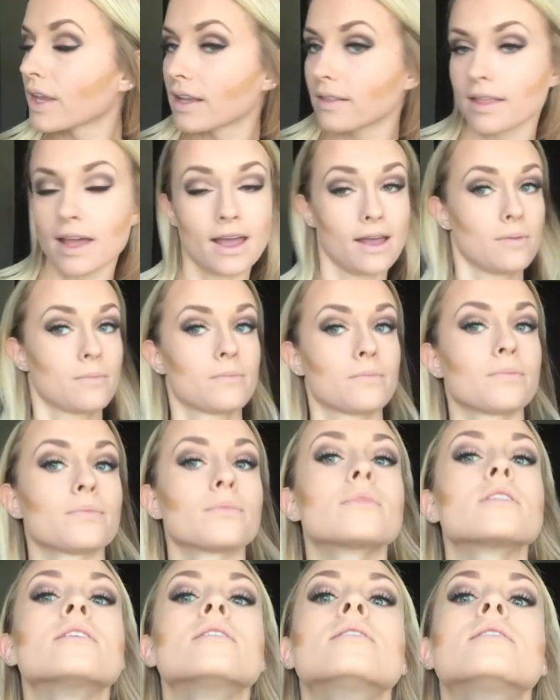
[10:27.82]
Like that.
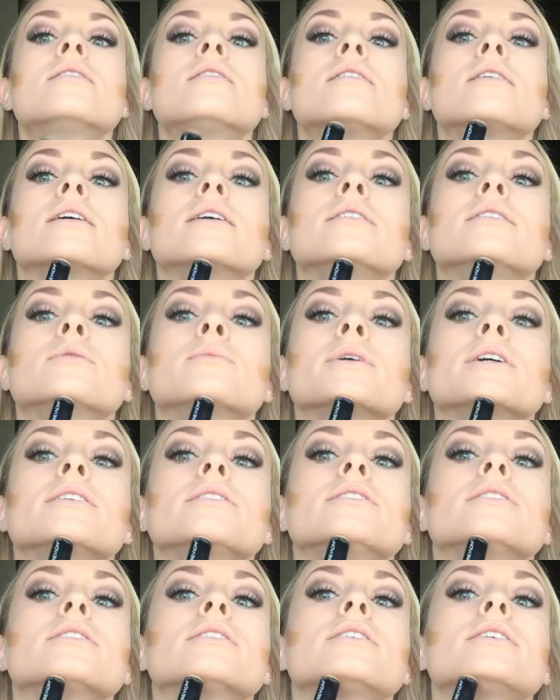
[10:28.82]
I do my
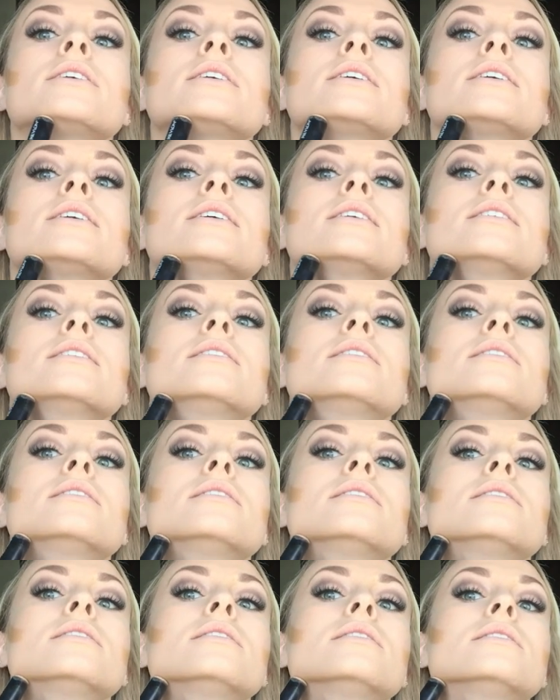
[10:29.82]
jaw.
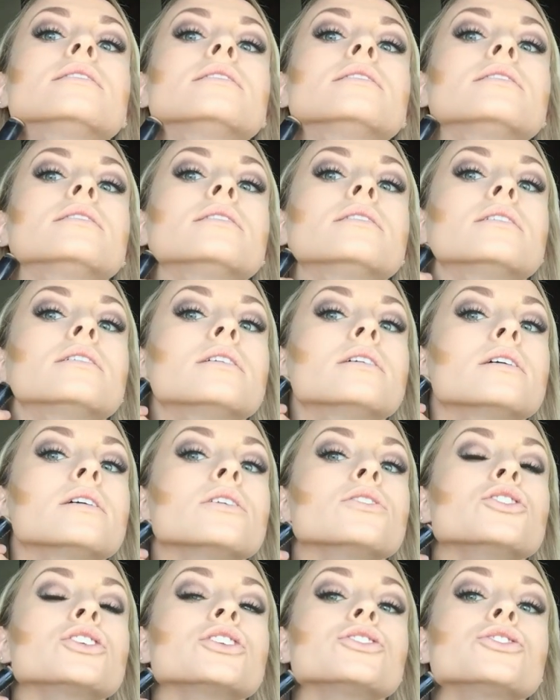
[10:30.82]

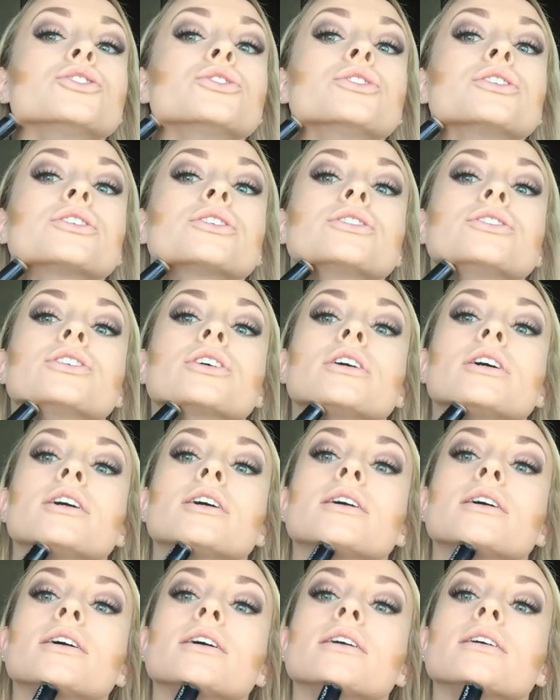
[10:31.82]
Just do your
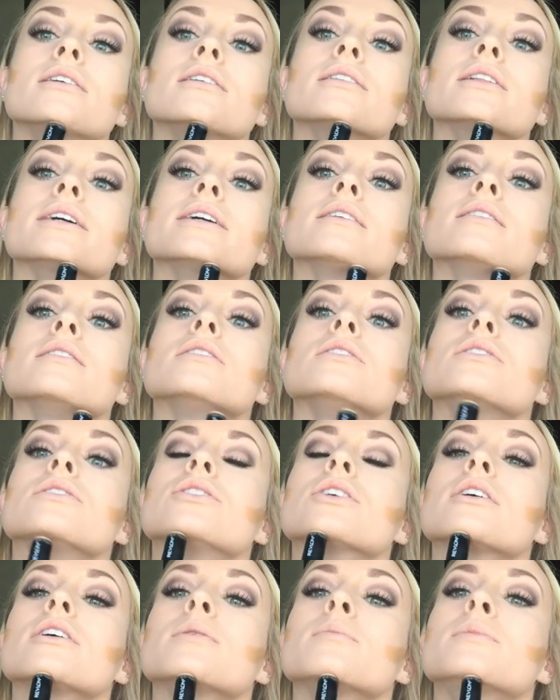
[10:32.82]
jaw, like
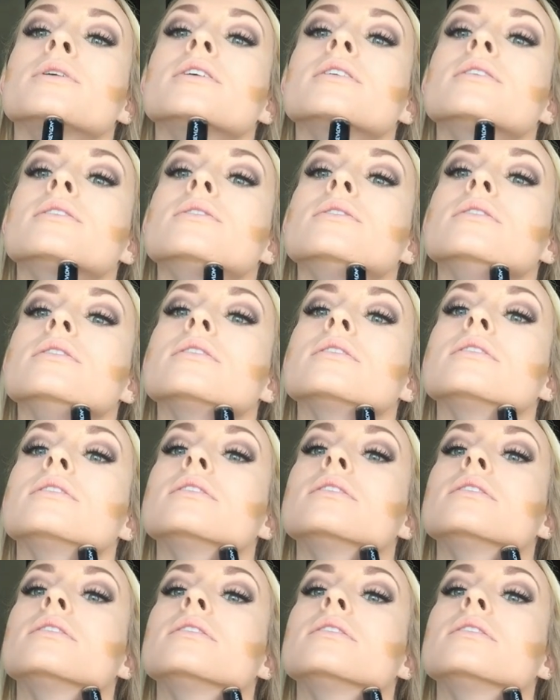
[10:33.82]
jawbone.